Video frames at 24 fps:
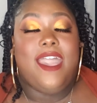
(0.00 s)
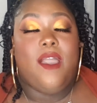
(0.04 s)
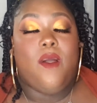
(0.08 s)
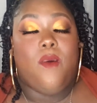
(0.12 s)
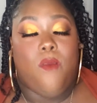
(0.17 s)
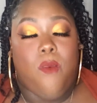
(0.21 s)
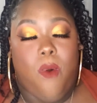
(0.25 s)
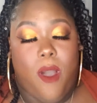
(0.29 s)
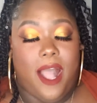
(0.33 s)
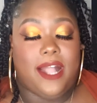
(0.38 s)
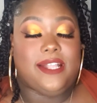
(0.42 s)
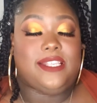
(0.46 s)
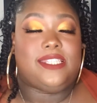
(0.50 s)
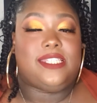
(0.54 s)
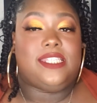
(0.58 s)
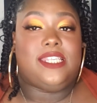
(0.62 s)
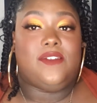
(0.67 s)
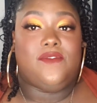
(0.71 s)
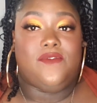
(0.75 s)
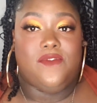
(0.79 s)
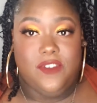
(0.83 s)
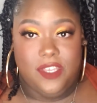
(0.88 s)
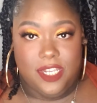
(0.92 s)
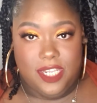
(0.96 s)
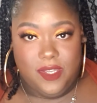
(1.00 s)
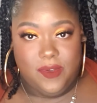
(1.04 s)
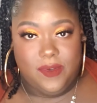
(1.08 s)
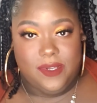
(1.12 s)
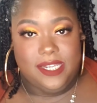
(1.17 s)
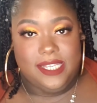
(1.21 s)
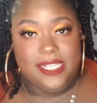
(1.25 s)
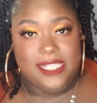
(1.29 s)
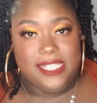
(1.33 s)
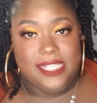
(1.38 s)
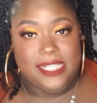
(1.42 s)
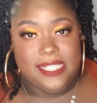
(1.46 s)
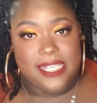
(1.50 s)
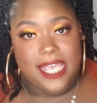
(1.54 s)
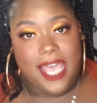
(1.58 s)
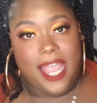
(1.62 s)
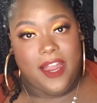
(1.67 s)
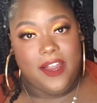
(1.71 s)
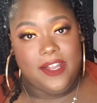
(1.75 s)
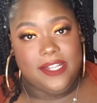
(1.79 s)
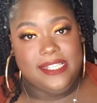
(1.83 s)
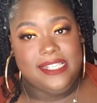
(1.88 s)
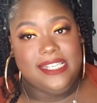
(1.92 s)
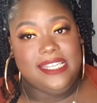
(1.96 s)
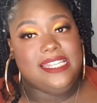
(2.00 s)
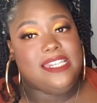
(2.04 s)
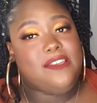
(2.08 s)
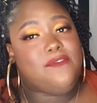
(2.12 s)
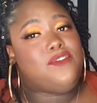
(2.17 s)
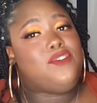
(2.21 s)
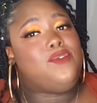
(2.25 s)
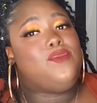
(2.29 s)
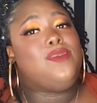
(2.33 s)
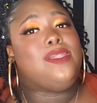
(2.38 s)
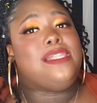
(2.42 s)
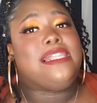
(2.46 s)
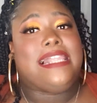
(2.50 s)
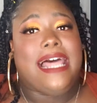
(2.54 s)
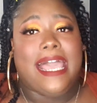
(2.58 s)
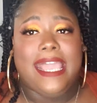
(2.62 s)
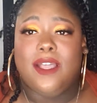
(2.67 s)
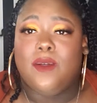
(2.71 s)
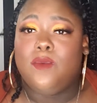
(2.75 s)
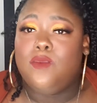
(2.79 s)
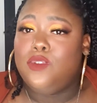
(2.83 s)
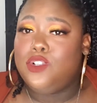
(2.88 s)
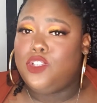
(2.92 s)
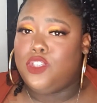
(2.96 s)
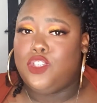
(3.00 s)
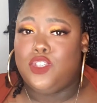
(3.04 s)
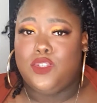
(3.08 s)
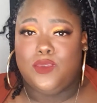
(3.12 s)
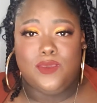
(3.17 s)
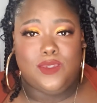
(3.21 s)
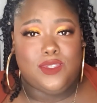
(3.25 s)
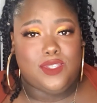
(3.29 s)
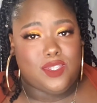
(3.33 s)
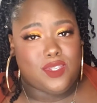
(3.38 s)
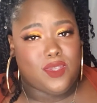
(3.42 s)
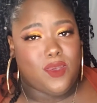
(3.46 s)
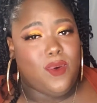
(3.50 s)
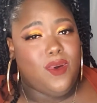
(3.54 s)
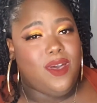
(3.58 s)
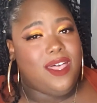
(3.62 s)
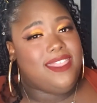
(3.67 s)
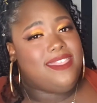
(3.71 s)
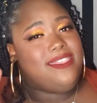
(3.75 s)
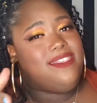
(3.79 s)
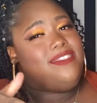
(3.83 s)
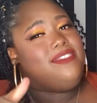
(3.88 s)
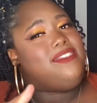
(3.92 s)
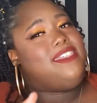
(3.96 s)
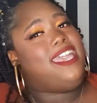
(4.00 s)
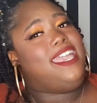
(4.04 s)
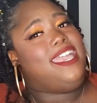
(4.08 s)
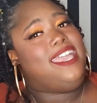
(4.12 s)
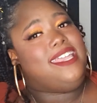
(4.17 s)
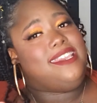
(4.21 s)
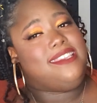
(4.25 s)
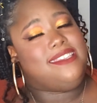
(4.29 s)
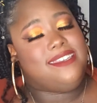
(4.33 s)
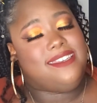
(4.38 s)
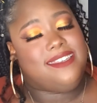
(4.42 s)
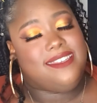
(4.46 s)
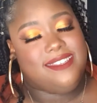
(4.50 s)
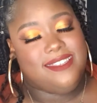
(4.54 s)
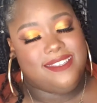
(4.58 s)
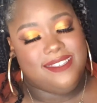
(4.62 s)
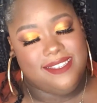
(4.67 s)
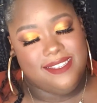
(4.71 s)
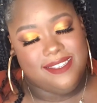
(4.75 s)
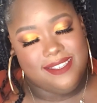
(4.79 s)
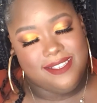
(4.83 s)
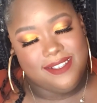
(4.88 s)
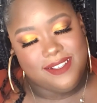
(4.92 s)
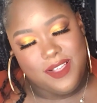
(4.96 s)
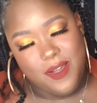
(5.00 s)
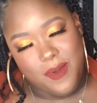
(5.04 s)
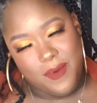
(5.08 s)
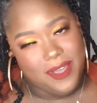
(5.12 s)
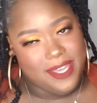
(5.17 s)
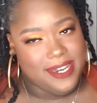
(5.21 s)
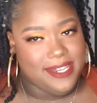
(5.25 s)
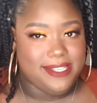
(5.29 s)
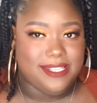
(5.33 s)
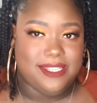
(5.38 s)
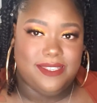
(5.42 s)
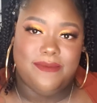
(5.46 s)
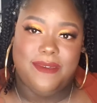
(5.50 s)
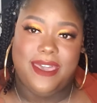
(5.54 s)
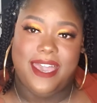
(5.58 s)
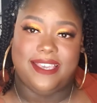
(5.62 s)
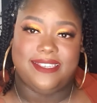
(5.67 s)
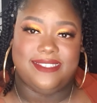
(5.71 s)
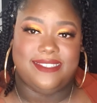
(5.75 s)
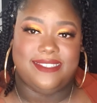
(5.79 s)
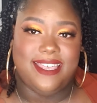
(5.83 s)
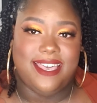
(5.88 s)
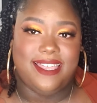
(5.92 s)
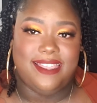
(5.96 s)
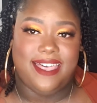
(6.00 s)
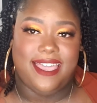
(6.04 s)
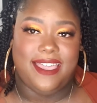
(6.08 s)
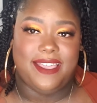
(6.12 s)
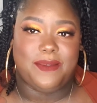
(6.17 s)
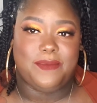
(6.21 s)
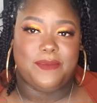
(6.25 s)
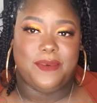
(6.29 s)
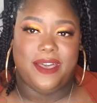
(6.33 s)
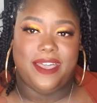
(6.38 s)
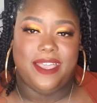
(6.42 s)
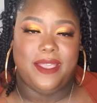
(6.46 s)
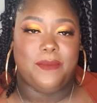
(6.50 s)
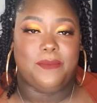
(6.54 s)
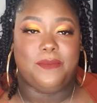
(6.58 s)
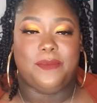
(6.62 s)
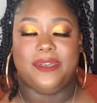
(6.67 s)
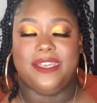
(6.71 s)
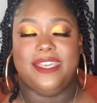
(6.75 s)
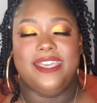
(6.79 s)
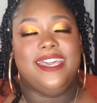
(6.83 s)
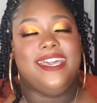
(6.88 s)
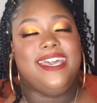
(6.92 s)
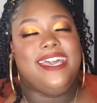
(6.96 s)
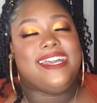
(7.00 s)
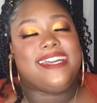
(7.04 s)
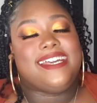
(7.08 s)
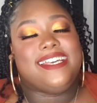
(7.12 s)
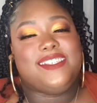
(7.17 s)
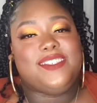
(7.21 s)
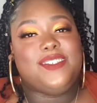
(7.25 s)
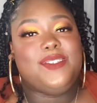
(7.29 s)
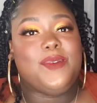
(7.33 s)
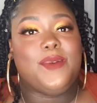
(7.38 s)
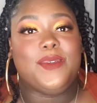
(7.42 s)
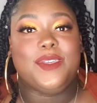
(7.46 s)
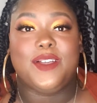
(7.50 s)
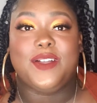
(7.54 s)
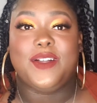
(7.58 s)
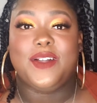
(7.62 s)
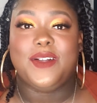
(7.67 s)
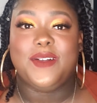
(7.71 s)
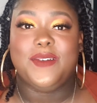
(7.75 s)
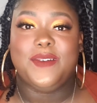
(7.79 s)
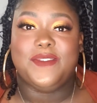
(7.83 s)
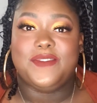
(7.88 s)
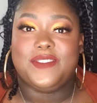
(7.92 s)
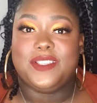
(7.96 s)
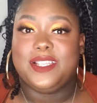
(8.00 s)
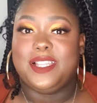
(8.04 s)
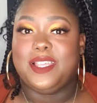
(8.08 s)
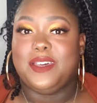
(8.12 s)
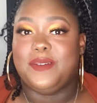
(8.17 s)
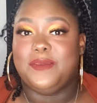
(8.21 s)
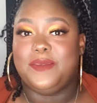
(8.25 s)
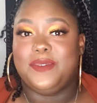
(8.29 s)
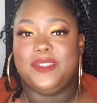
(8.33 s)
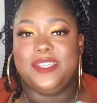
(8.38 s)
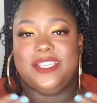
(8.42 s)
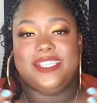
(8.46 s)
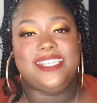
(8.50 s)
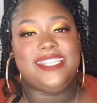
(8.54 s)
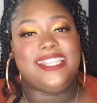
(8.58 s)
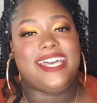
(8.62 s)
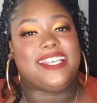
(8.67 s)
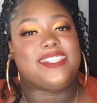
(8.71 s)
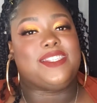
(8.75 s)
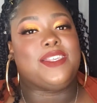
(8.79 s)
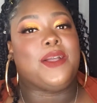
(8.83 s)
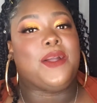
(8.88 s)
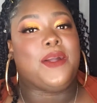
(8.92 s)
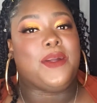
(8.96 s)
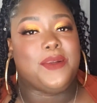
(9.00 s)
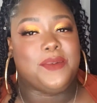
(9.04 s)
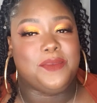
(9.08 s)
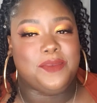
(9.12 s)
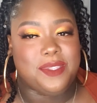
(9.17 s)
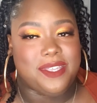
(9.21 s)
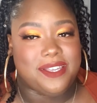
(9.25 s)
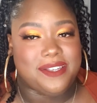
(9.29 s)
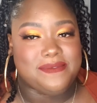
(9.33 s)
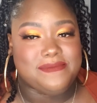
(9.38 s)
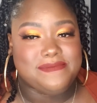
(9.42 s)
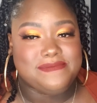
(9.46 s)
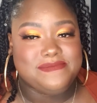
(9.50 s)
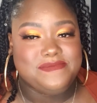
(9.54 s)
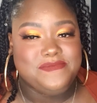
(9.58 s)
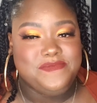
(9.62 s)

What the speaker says: watch the video in its entirety, and if you like what you saw, then go ahead and smash that like button. But because your girl of Stiletto Beauty, she likes to earn them.